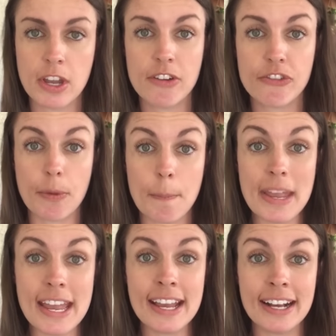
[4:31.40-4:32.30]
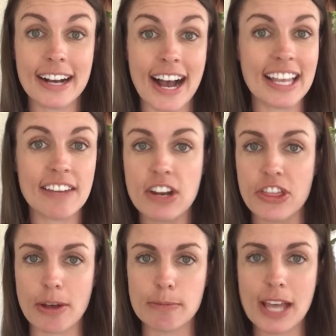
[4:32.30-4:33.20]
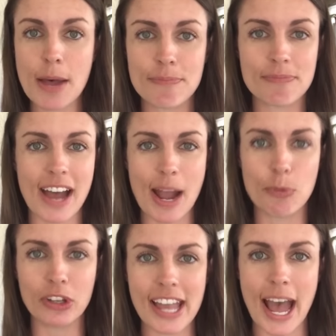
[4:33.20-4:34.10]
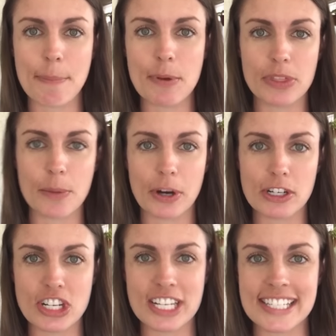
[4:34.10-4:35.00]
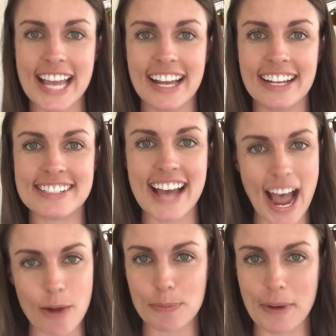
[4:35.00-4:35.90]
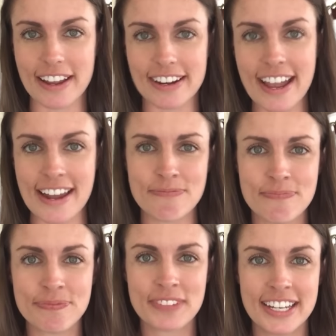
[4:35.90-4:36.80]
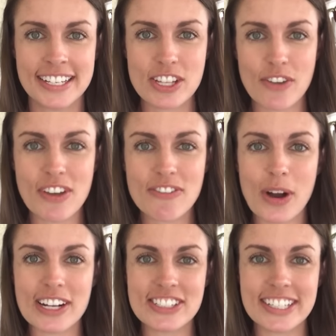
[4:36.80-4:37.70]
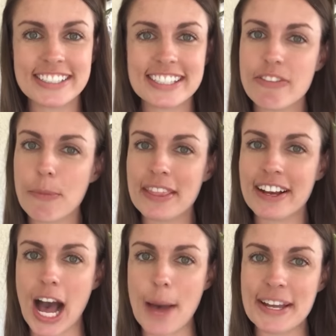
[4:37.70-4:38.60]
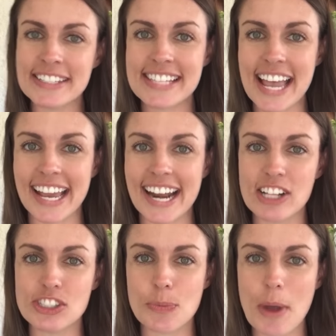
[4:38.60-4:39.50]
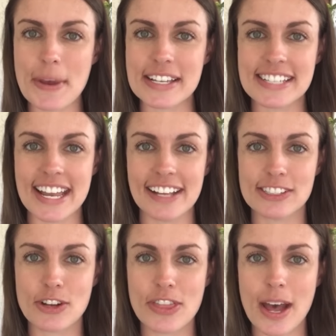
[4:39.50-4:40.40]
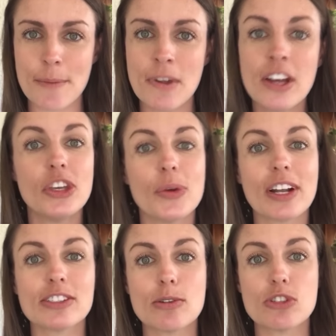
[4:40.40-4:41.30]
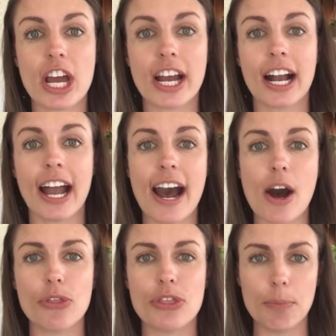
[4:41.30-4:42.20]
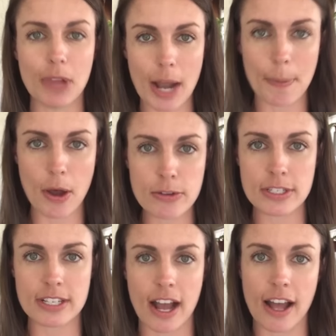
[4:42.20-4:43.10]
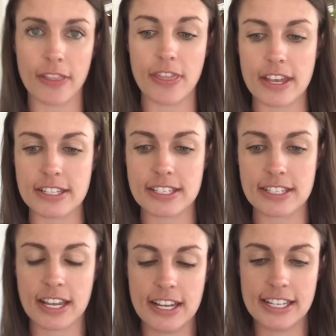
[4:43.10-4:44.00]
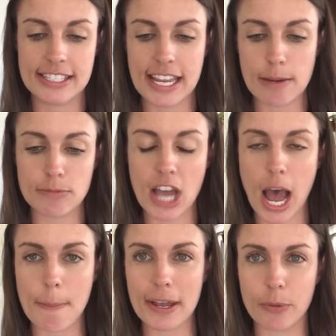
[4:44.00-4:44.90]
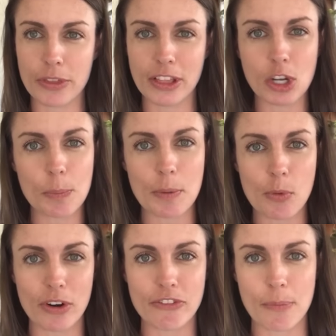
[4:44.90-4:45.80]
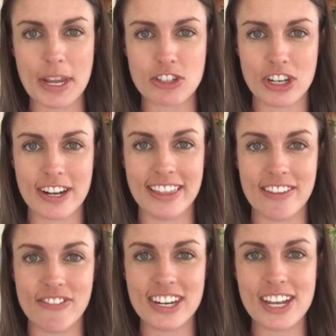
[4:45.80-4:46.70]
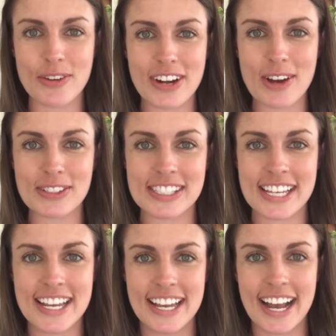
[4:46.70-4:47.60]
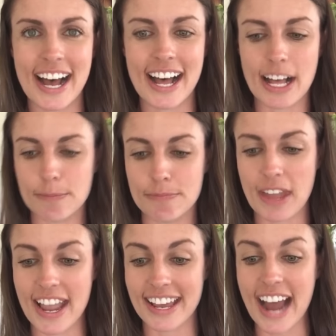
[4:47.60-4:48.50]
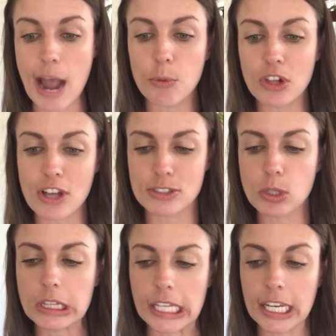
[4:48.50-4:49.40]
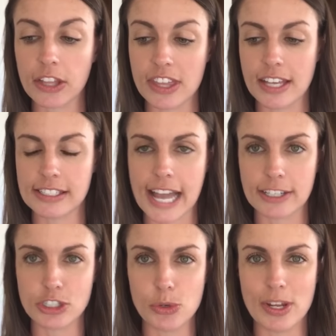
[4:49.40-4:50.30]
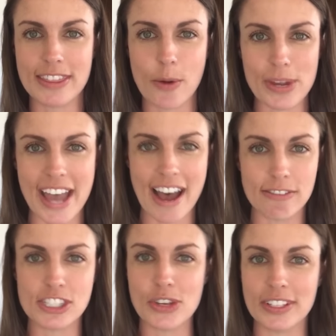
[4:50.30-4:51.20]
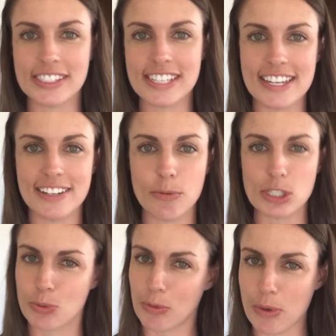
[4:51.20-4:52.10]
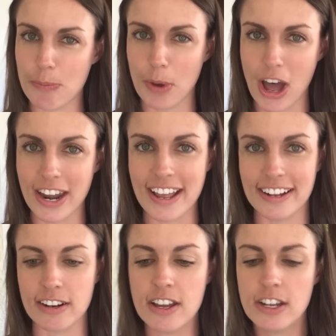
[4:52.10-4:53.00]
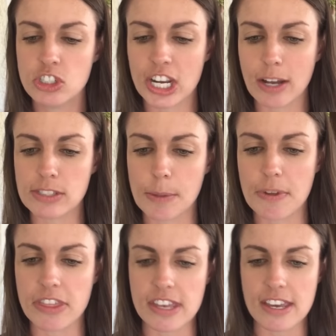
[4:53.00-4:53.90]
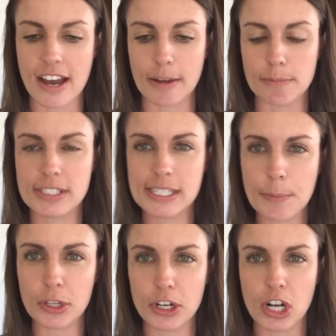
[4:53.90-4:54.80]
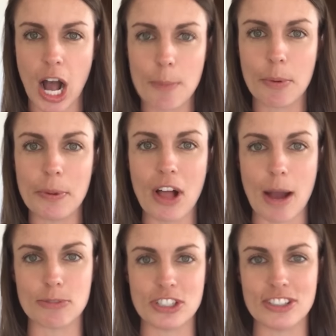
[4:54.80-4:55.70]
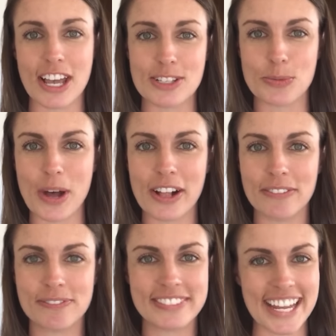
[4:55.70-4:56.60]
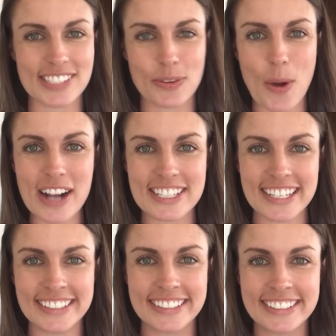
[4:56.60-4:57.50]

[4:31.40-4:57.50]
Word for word: For me, I give it a thumbs up. I'm really happy with the purchase and I would buy it again. So if you have questions, leave them in the comments and I'll do my best to answer them. You can also check out the blog post on this same topic with a little bit more information in the video notes. And I will also link the exact unit that we have so you can see which one we bought and check out some of the similar comparable options as well. Thanks for watching.